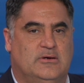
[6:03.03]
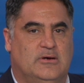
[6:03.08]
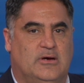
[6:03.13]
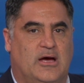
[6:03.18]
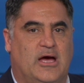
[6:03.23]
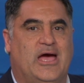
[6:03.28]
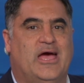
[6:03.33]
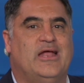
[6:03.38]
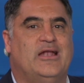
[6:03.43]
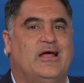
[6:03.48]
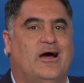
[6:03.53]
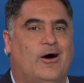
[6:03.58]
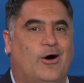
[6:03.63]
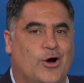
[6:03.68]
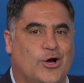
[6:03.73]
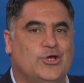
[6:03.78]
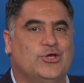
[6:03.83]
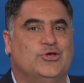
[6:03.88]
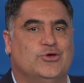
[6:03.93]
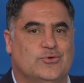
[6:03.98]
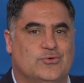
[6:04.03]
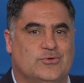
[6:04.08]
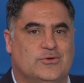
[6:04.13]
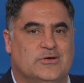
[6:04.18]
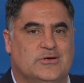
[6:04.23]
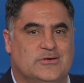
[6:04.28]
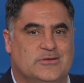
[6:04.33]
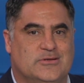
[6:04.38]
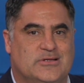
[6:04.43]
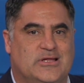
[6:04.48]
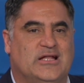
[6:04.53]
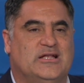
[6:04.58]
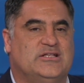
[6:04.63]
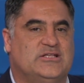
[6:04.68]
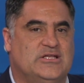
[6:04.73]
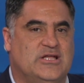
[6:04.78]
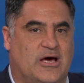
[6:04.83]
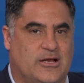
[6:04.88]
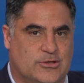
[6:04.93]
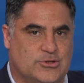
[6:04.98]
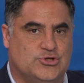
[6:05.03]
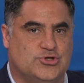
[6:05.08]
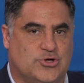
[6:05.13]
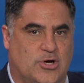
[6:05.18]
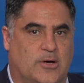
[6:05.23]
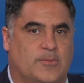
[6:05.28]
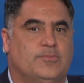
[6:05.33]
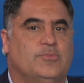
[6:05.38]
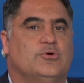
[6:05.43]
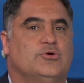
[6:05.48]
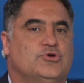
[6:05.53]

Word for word: and argued that Donald Trump